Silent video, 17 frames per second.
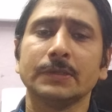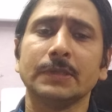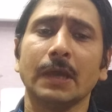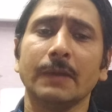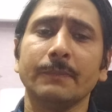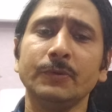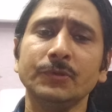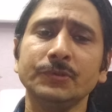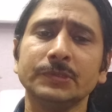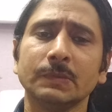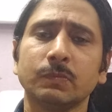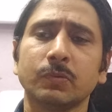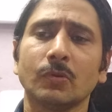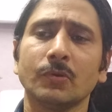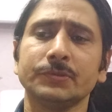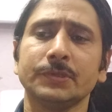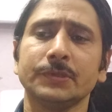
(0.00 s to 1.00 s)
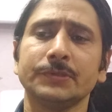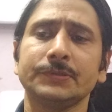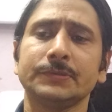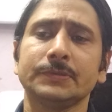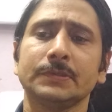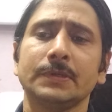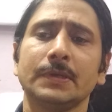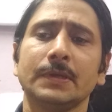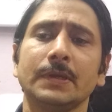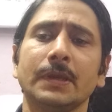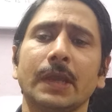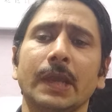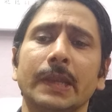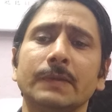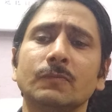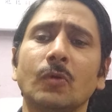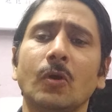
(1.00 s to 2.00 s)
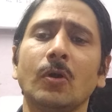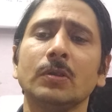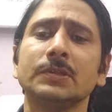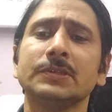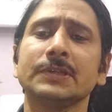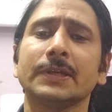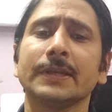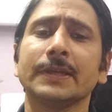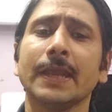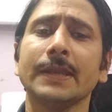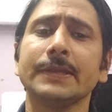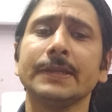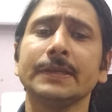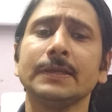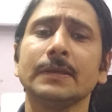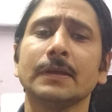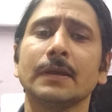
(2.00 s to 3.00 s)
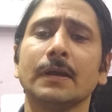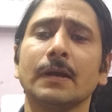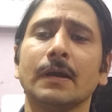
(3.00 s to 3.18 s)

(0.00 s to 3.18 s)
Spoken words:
The abusive process involves creating